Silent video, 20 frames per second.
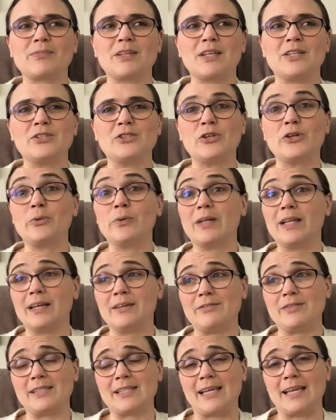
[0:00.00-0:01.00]
So you will
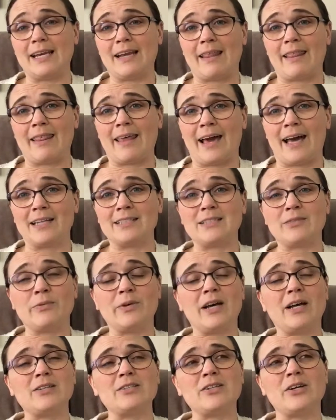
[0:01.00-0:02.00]
have seen that. And
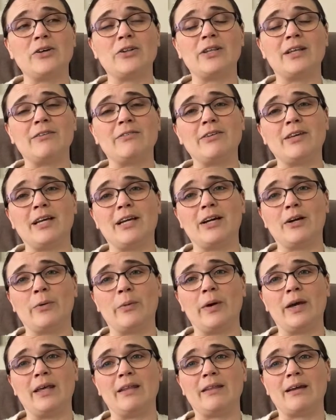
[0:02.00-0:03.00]
we also live here
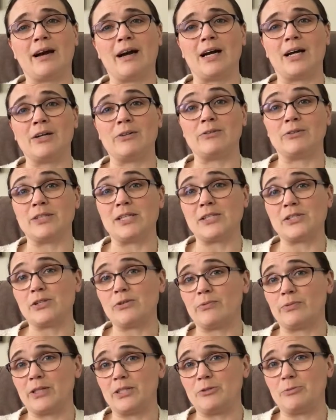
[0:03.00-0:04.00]
with our
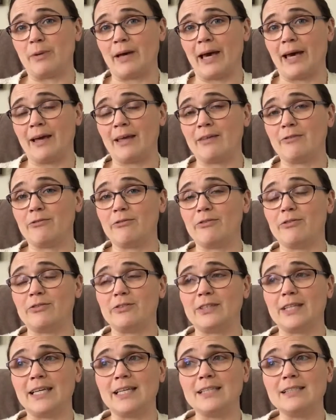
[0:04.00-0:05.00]
Rhodesian Ridgeback
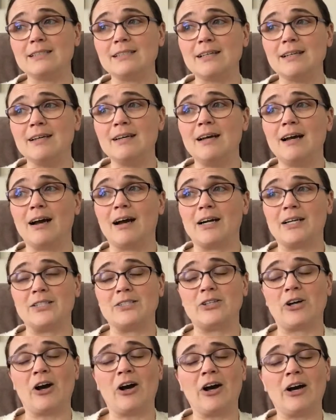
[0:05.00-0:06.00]
Flint, our
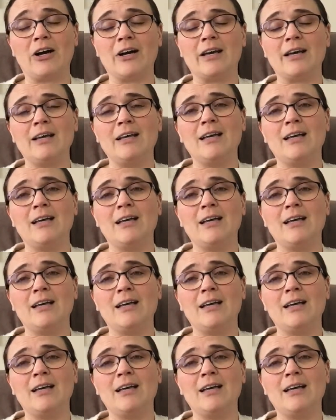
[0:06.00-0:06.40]
dog.